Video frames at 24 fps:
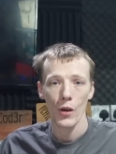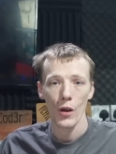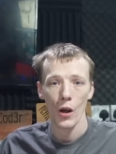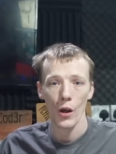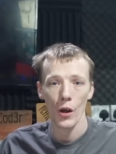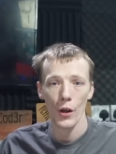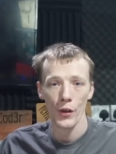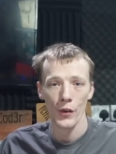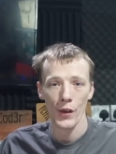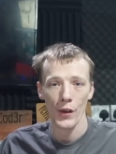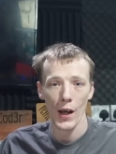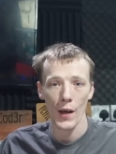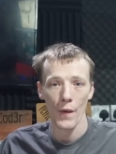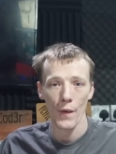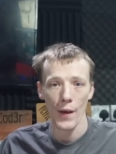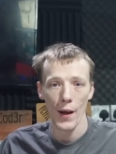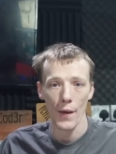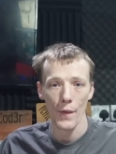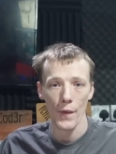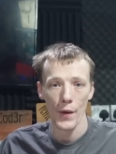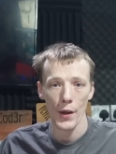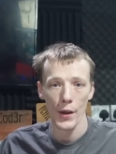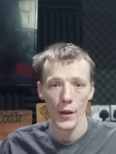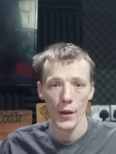Are you saying
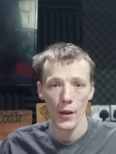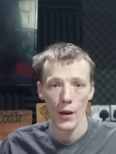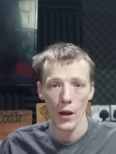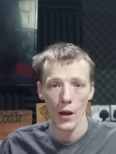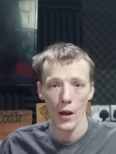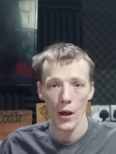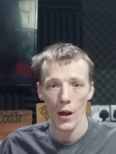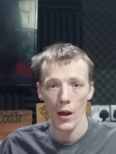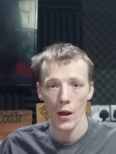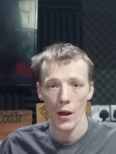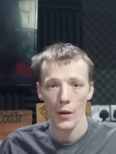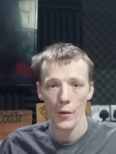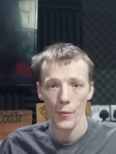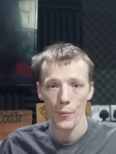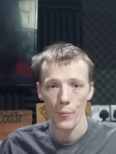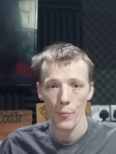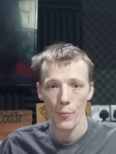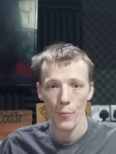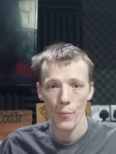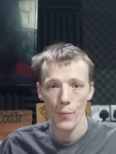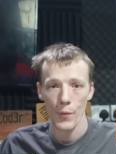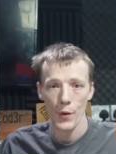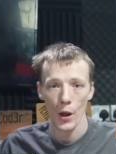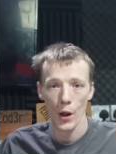that the uh,
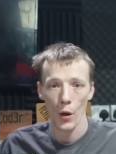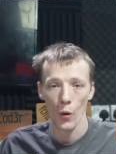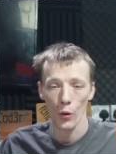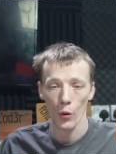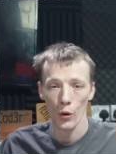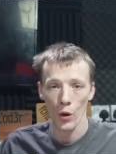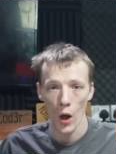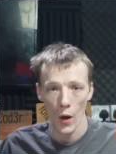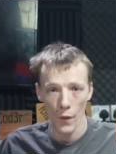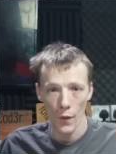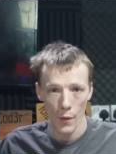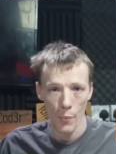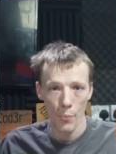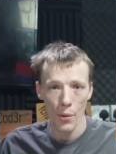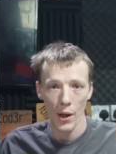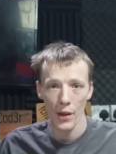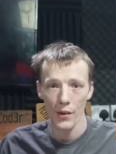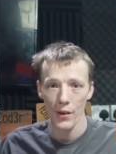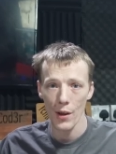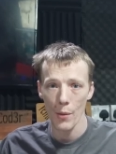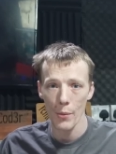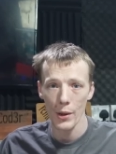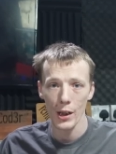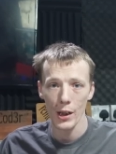the old COVID
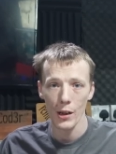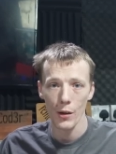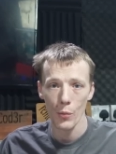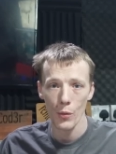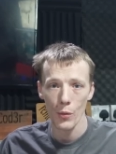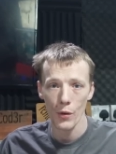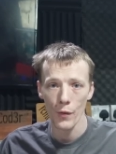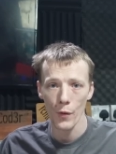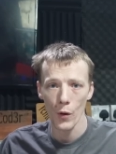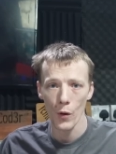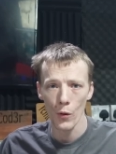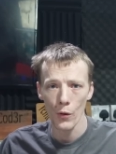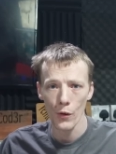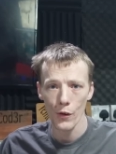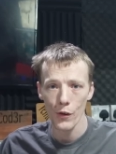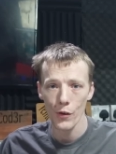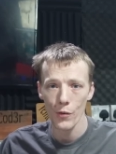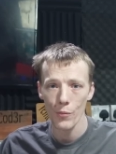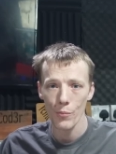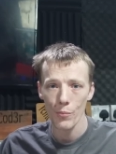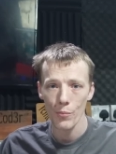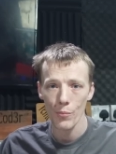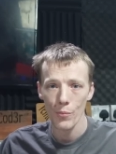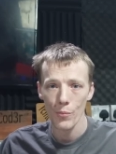pandemic was
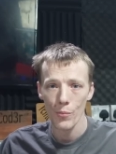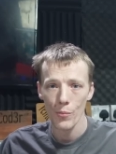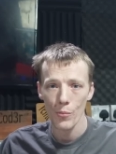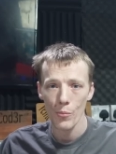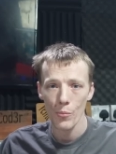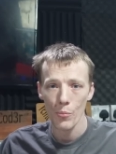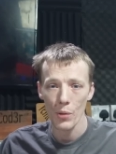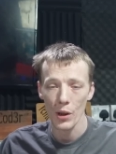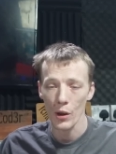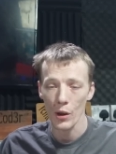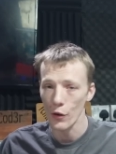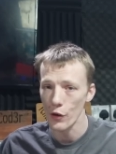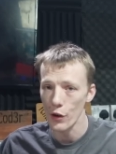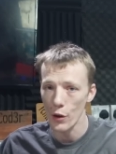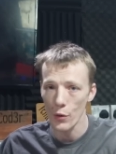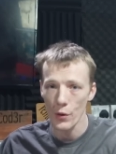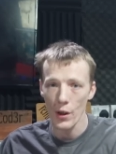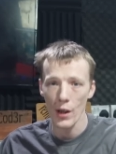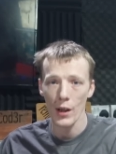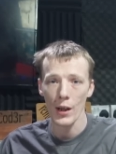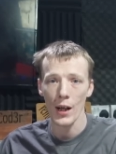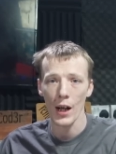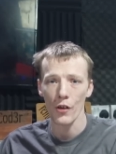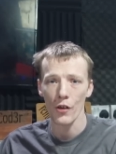false because you
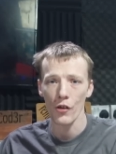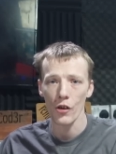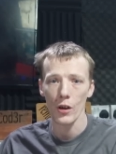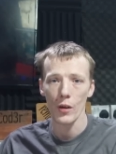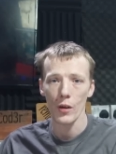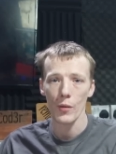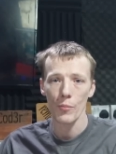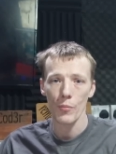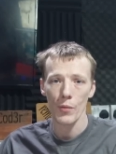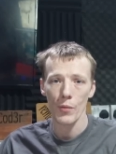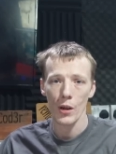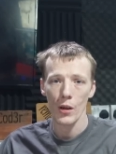didn't catch it?